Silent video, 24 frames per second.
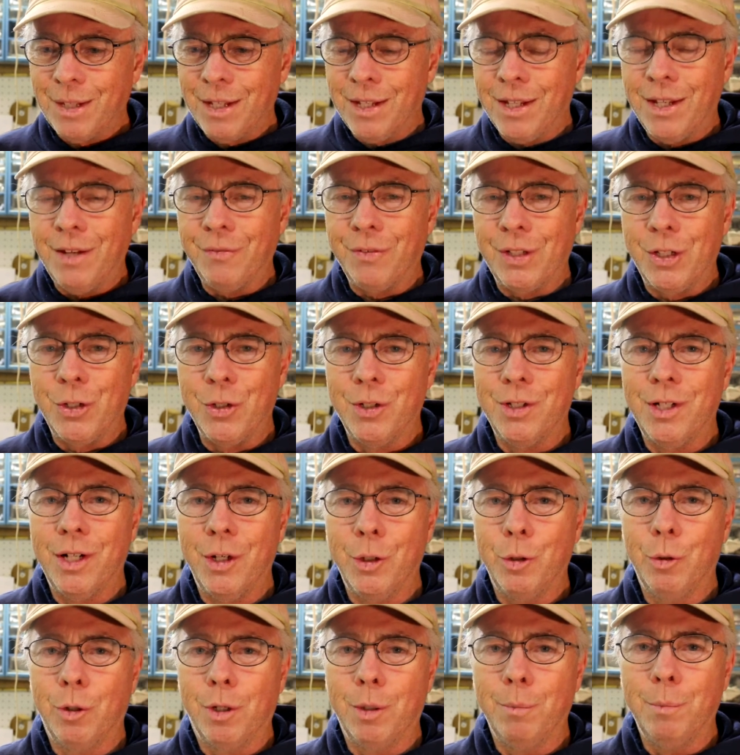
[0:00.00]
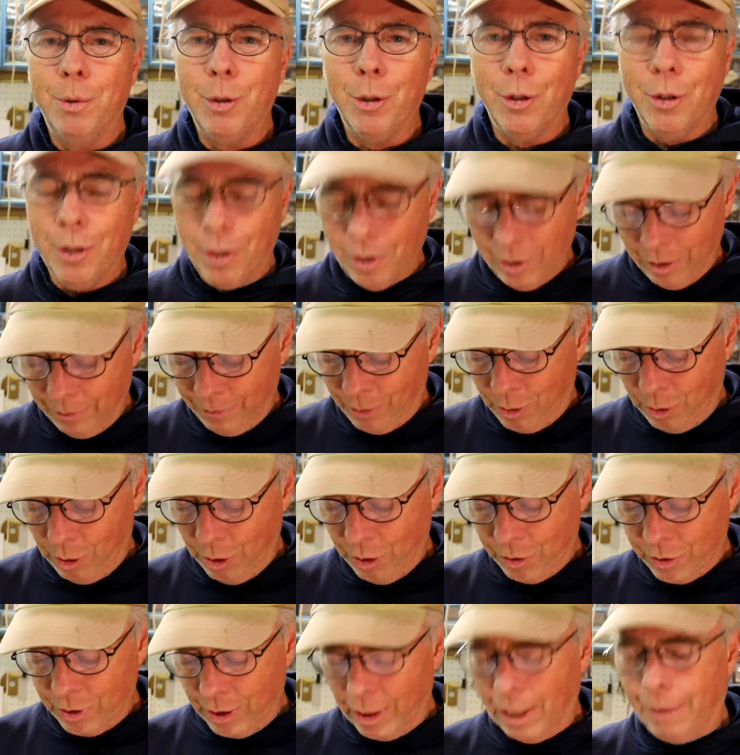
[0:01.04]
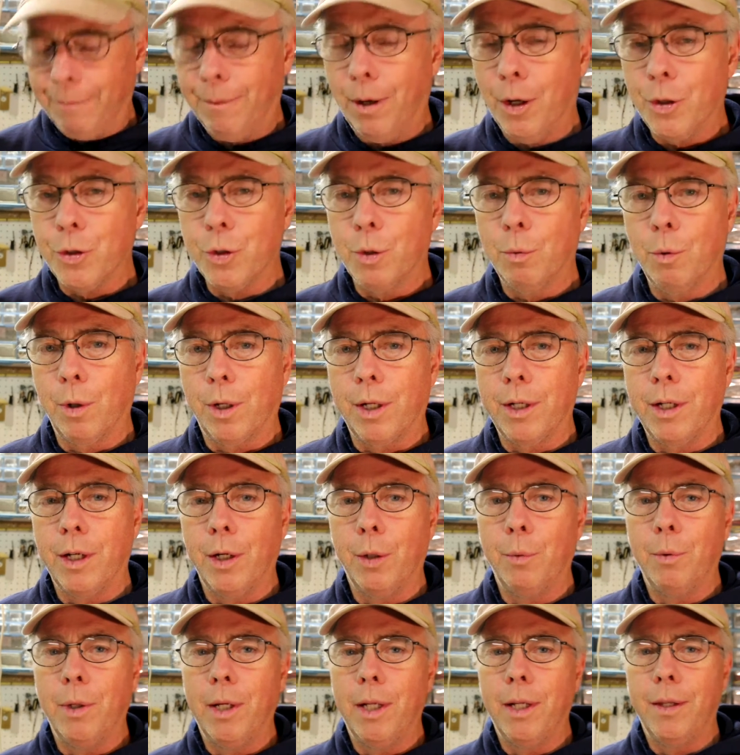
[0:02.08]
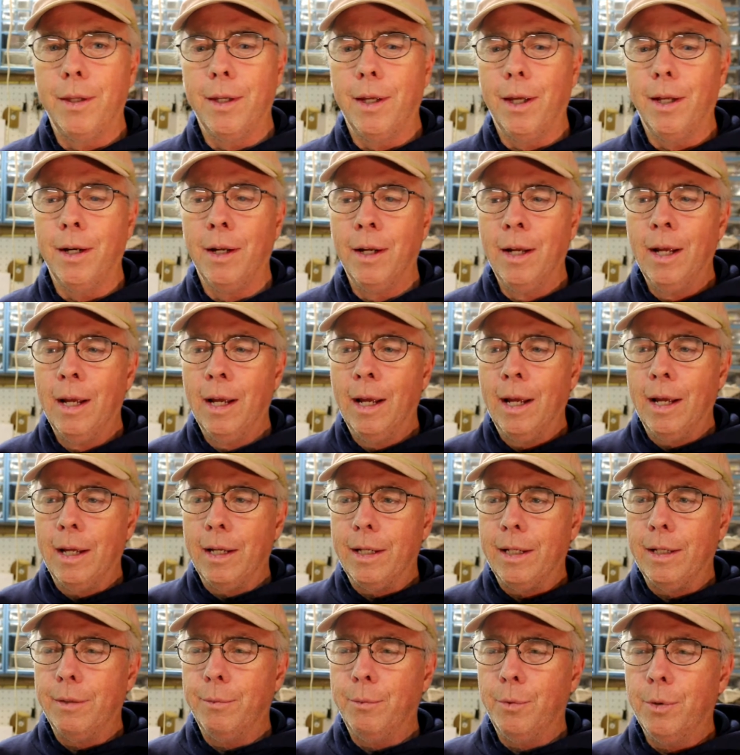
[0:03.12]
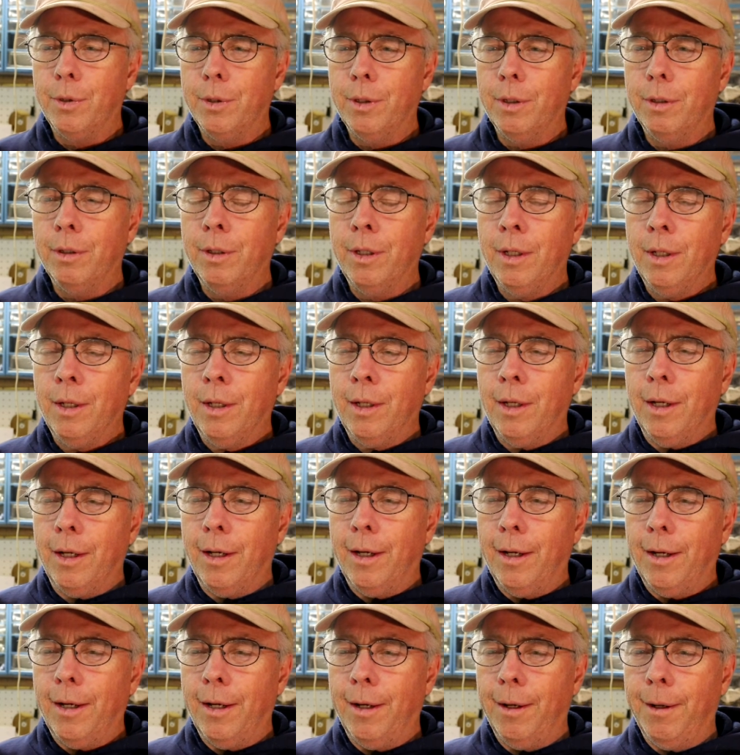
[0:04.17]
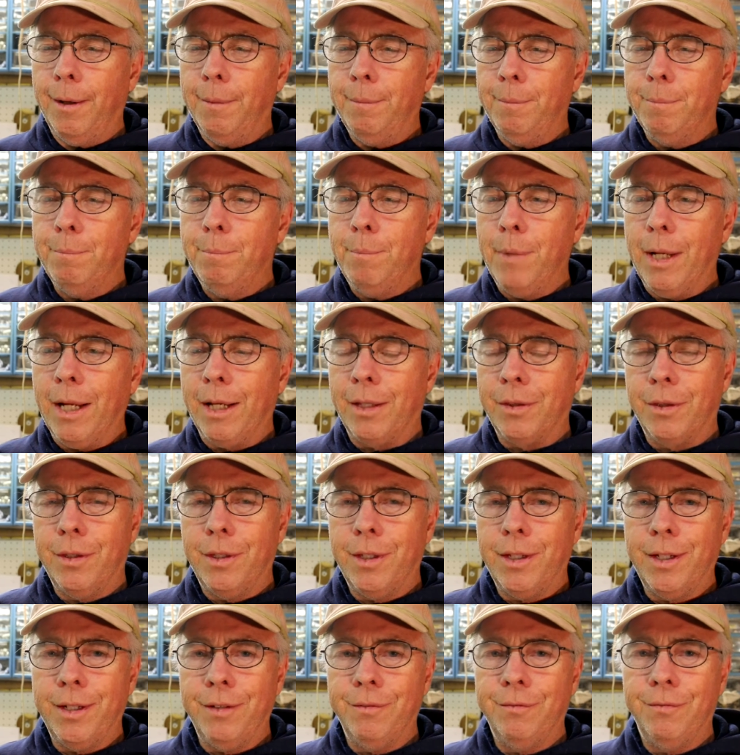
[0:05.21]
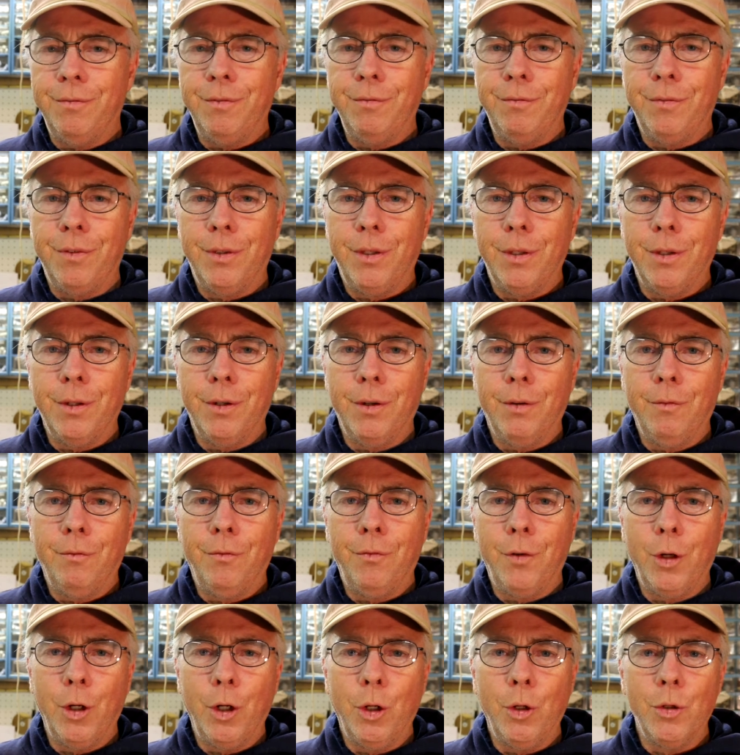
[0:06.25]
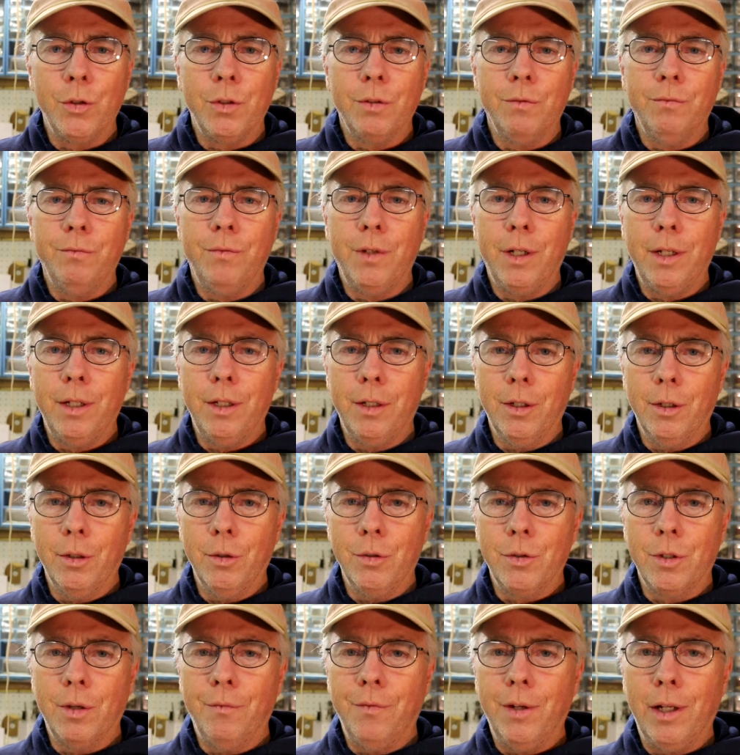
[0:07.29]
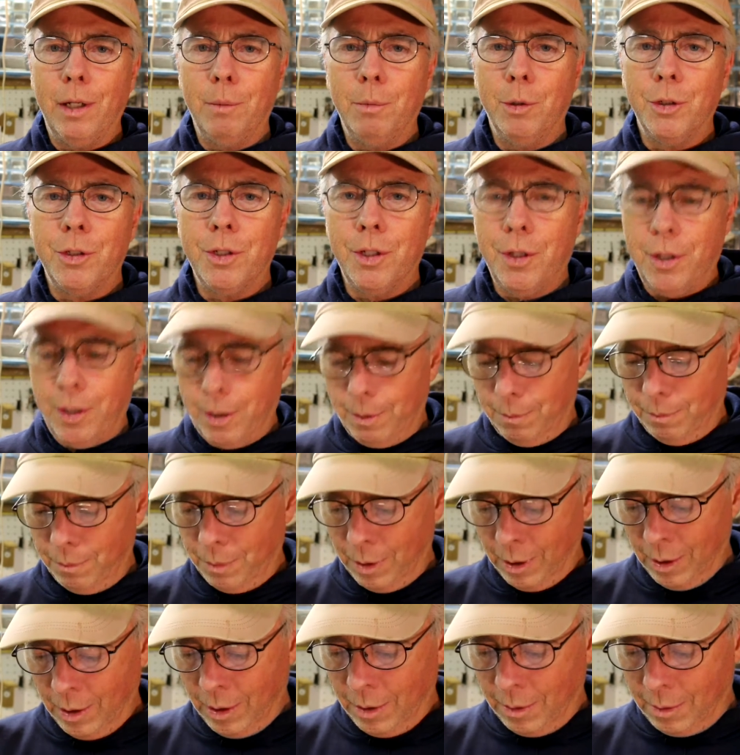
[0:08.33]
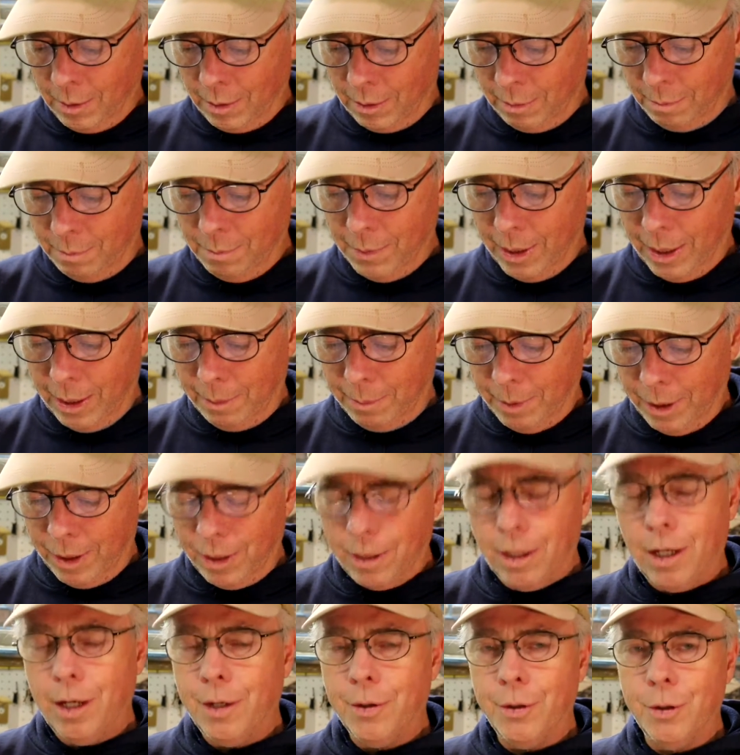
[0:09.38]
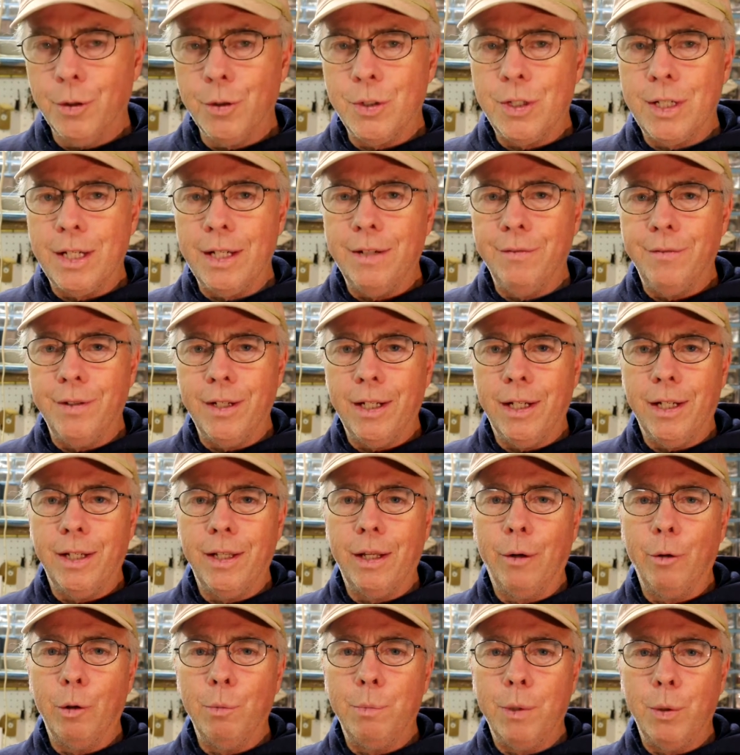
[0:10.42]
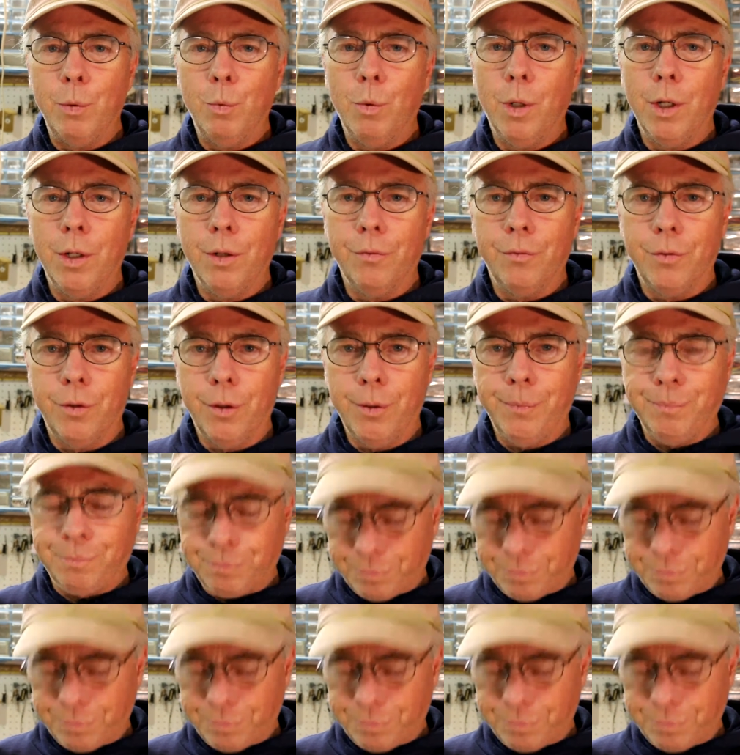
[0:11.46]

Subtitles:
if they sit down to a computer, of course. And I'm also working on a way that it will make the photos and videos available to them, maybe on their TV. That would be wonderful.